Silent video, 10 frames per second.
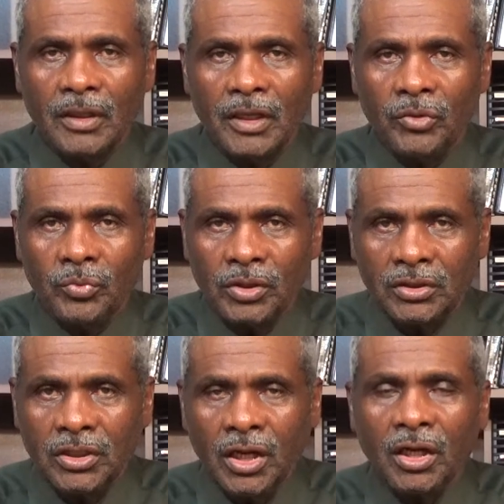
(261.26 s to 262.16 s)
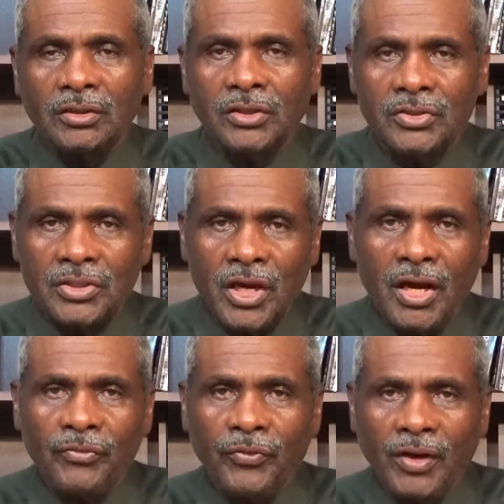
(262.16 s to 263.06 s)
in what God
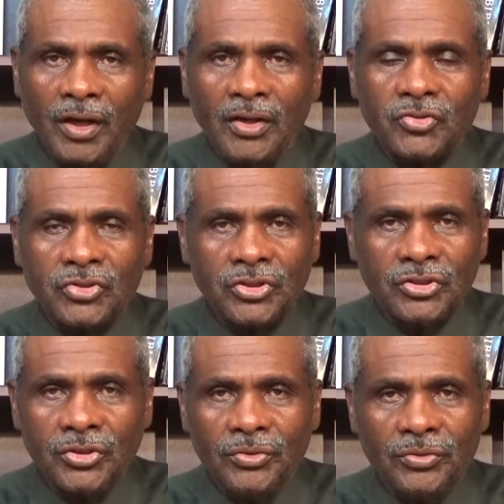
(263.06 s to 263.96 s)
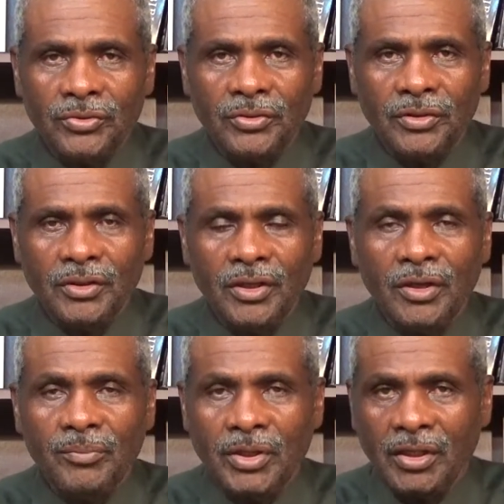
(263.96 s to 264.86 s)
desires for us to do,
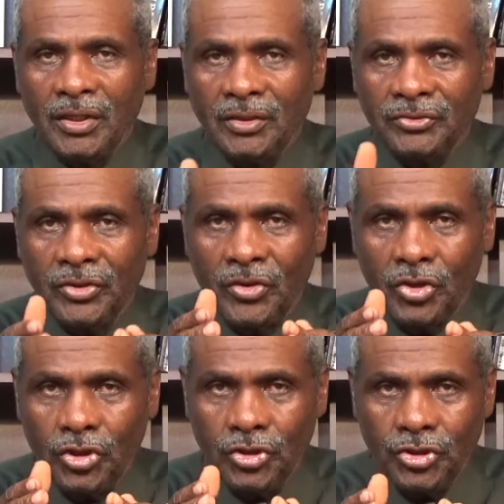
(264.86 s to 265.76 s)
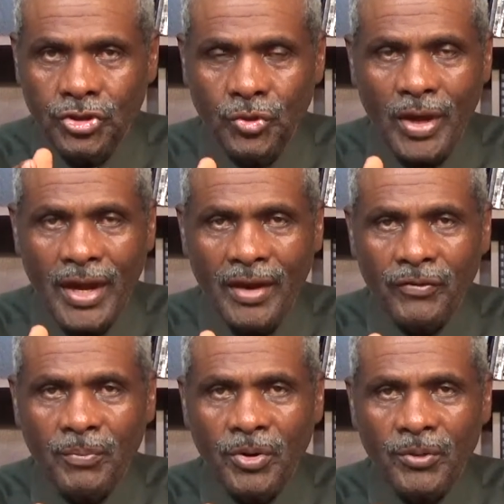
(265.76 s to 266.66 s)
because you have a
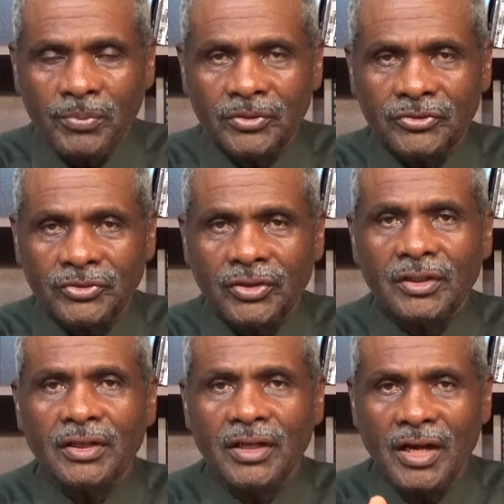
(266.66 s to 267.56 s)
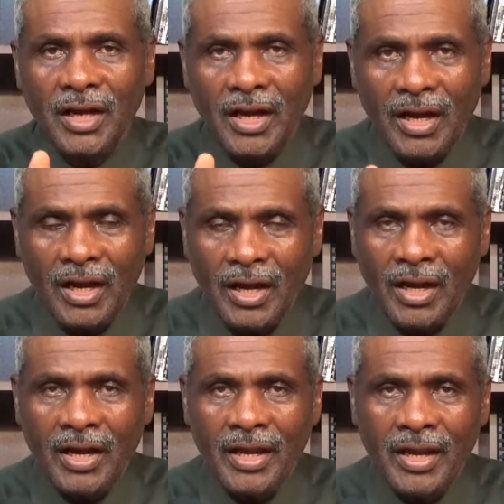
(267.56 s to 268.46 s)
purpose,
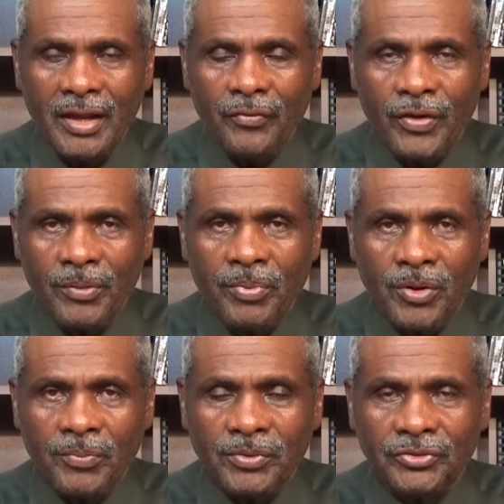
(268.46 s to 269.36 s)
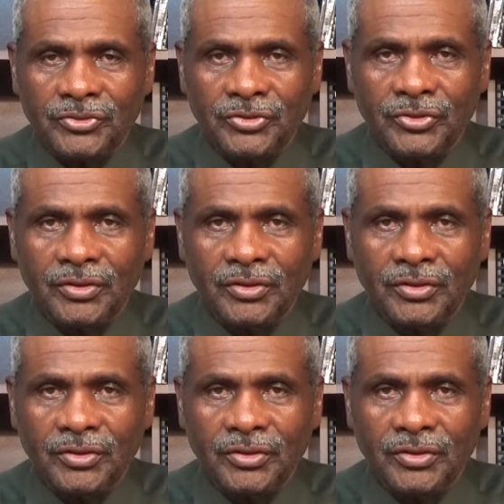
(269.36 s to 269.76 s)
I have a purpose,